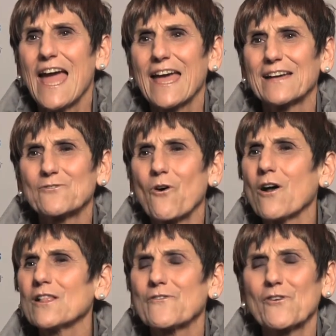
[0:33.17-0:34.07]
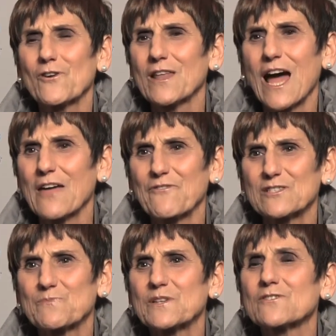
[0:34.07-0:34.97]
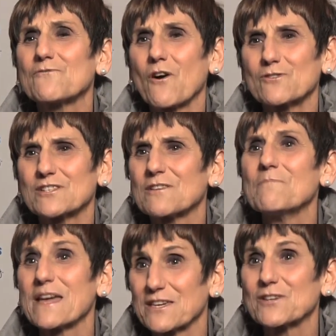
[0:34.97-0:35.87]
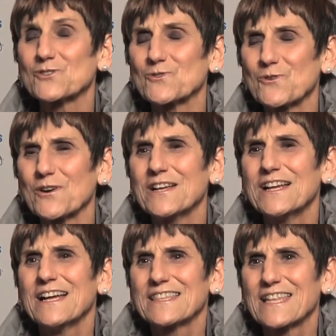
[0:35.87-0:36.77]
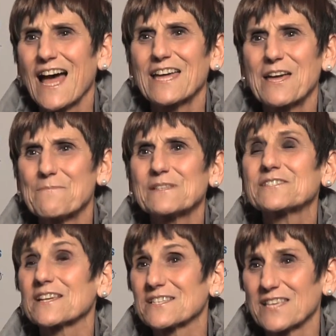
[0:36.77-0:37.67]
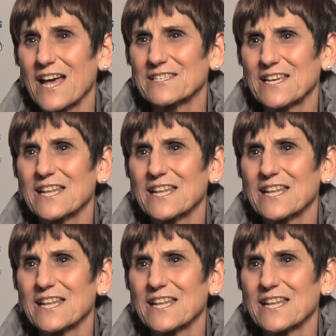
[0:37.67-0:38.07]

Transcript: and all of her life has been devoted to making sure that I am a success.